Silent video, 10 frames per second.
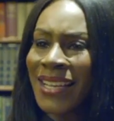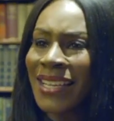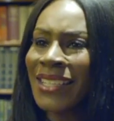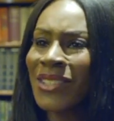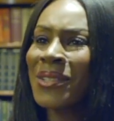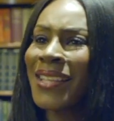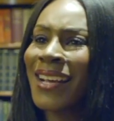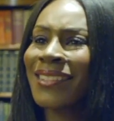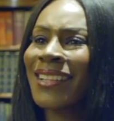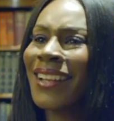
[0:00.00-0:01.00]
In, in
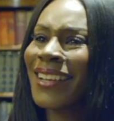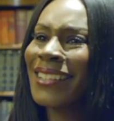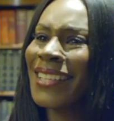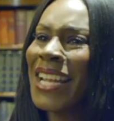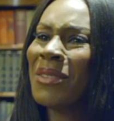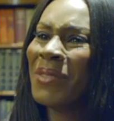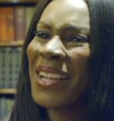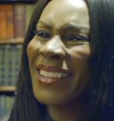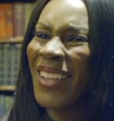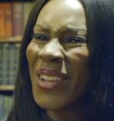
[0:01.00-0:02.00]
2019,
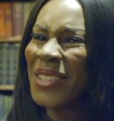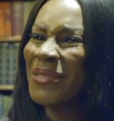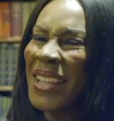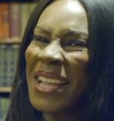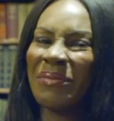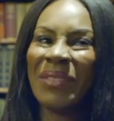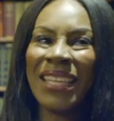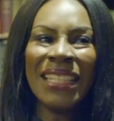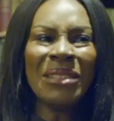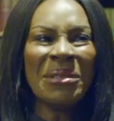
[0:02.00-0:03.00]
where it's kind of like
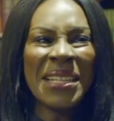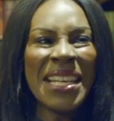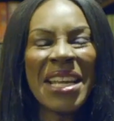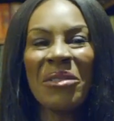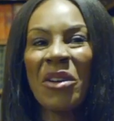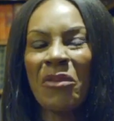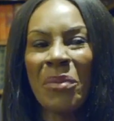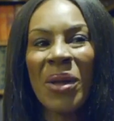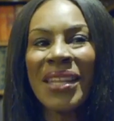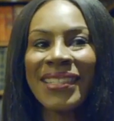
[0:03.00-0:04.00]
we're in an era
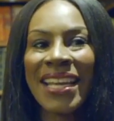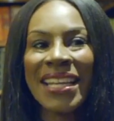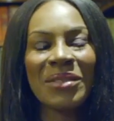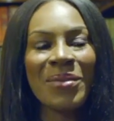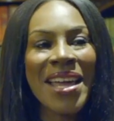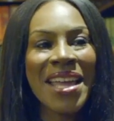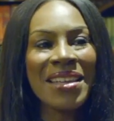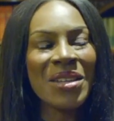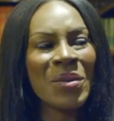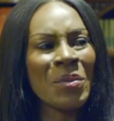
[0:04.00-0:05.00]
of politics
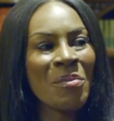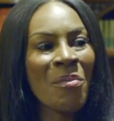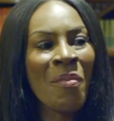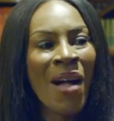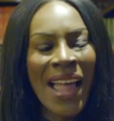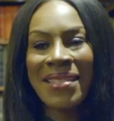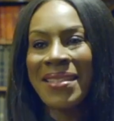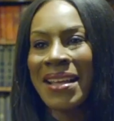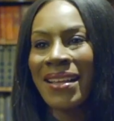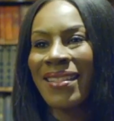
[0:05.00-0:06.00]
where you might
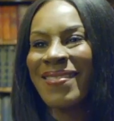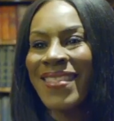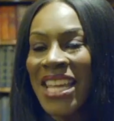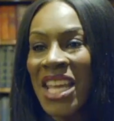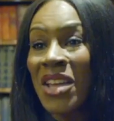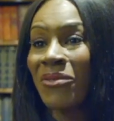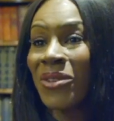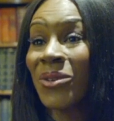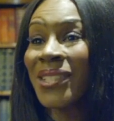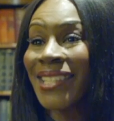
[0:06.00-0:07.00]
think thinking
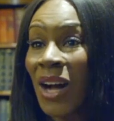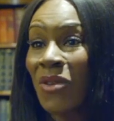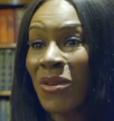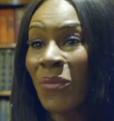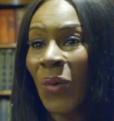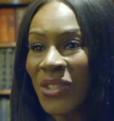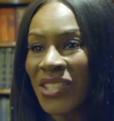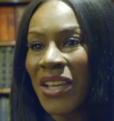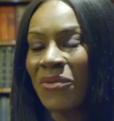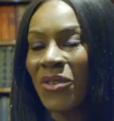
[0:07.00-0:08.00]
for yourself and
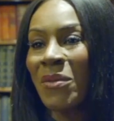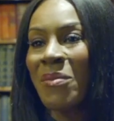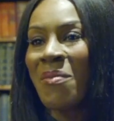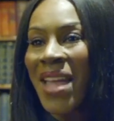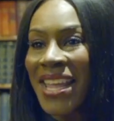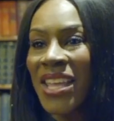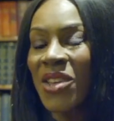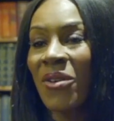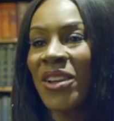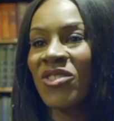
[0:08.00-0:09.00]
watching a film and
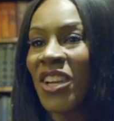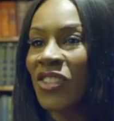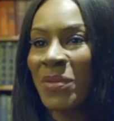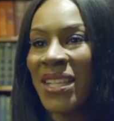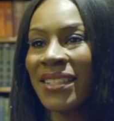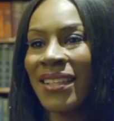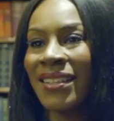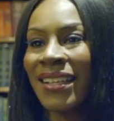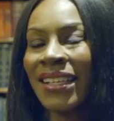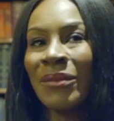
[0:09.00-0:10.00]
making your own judgments
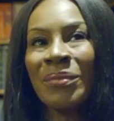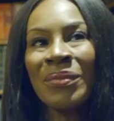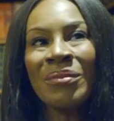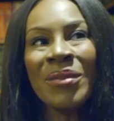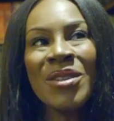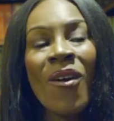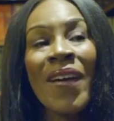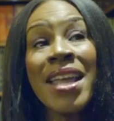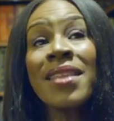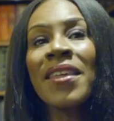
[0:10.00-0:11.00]
and
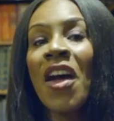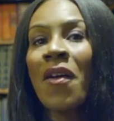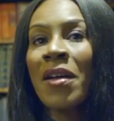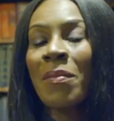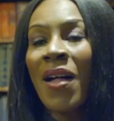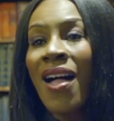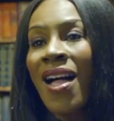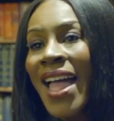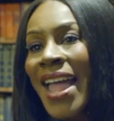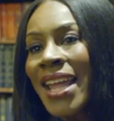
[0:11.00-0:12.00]
not either going
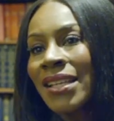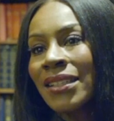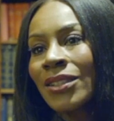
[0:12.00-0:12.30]
by